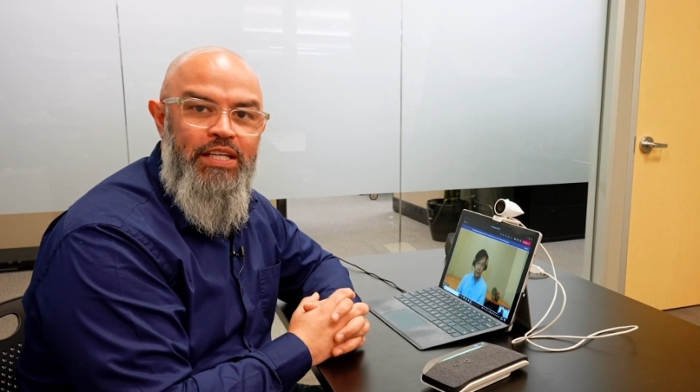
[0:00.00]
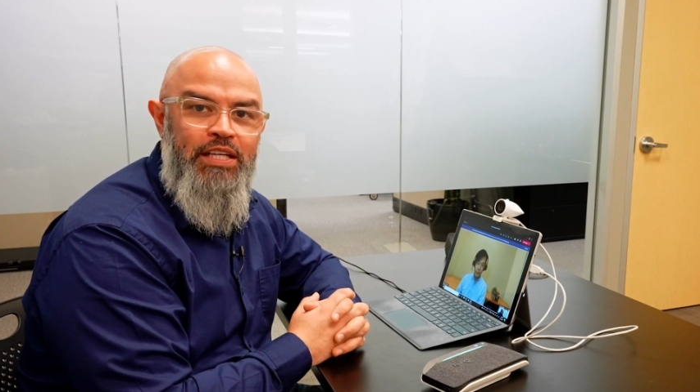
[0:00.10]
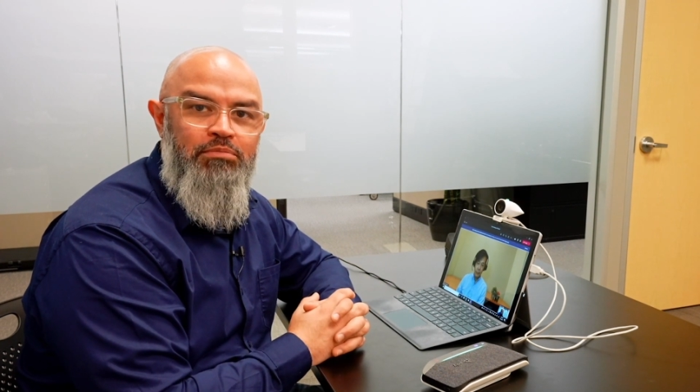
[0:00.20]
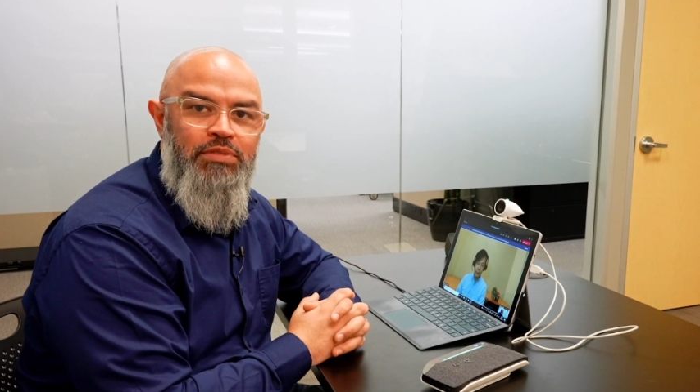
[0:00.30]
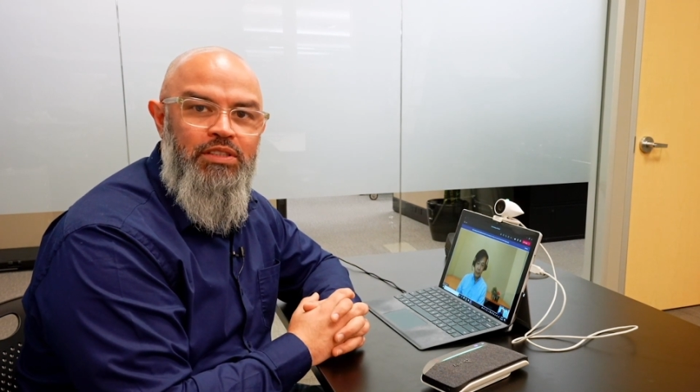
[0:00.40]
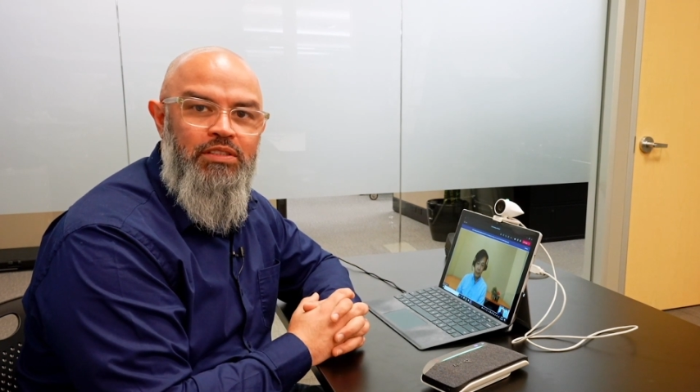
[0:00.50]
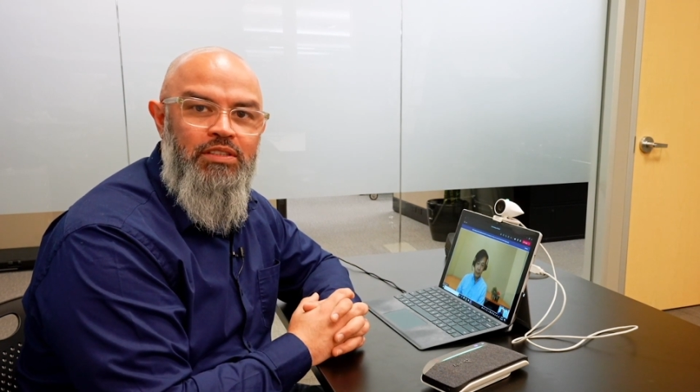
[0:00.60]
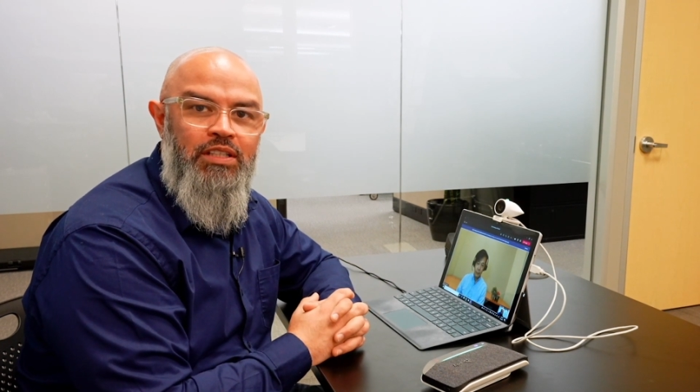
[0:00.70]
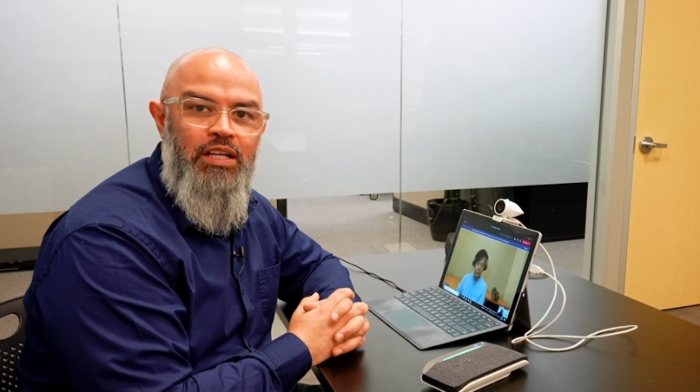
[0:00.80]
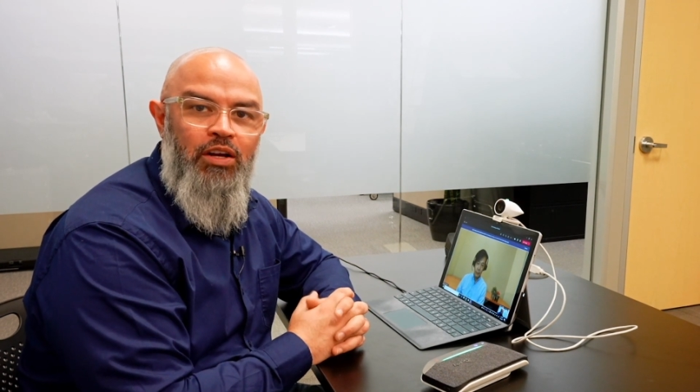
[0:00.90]
Teams.
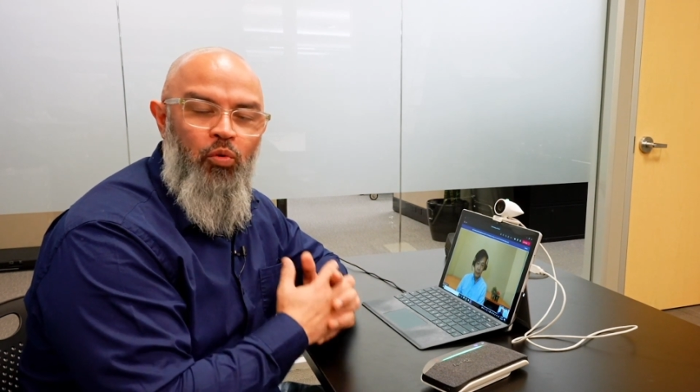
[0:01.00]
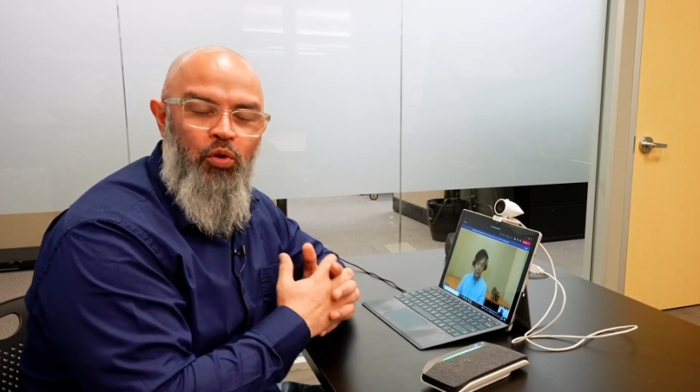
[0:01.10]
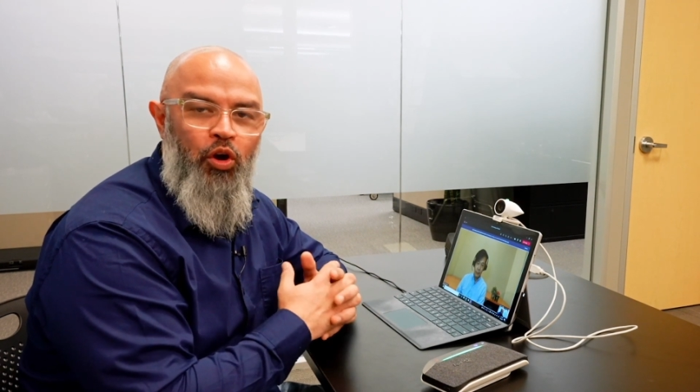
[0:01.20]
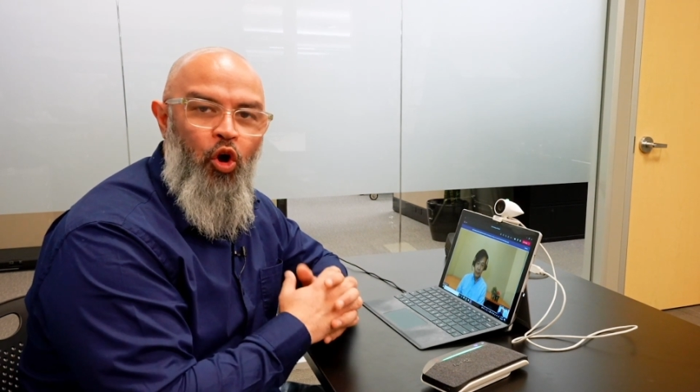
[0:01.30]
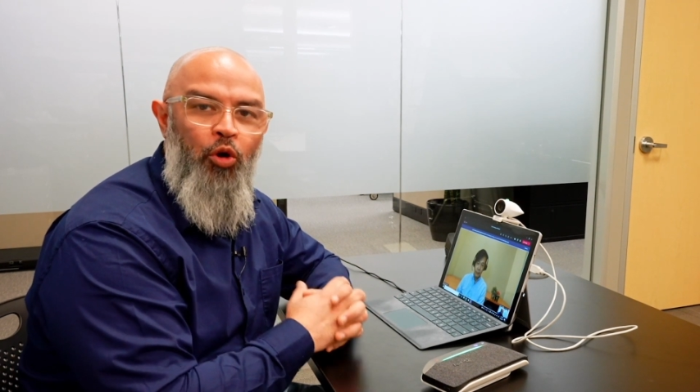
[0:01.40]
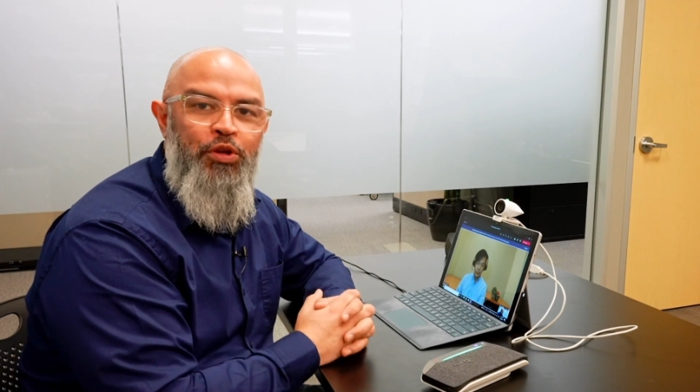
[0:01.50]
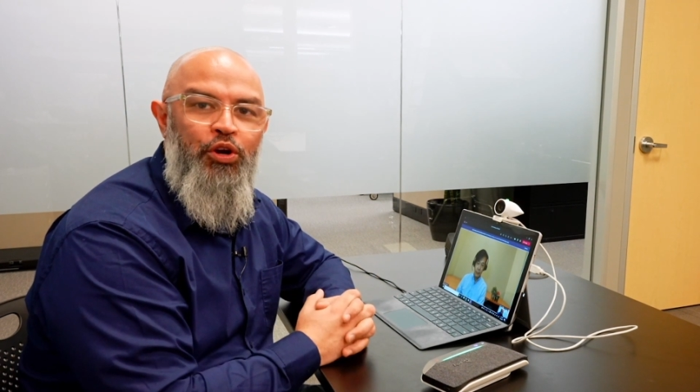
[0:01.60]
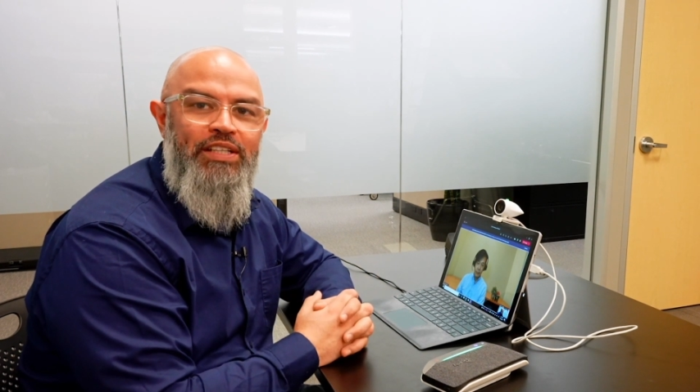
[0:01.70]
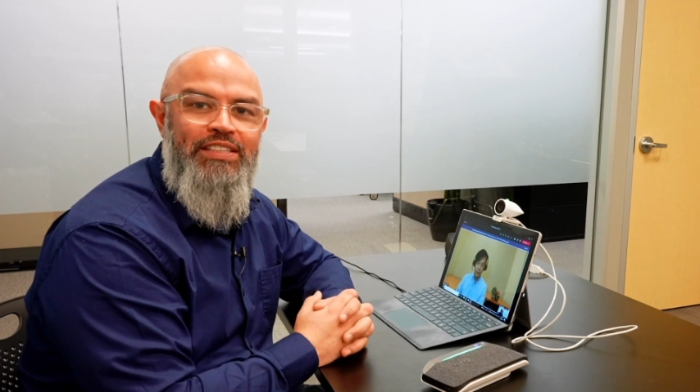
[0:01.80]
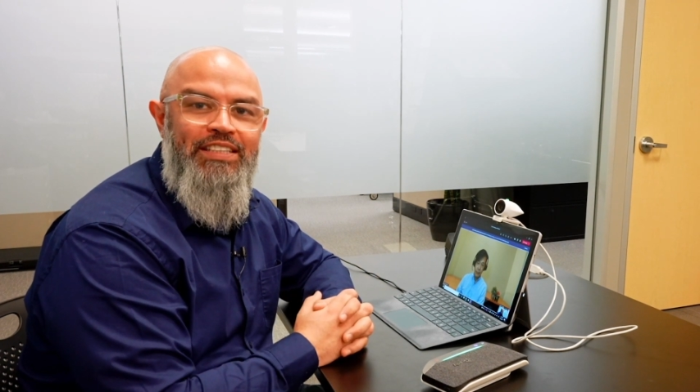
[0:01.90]
We hope you're as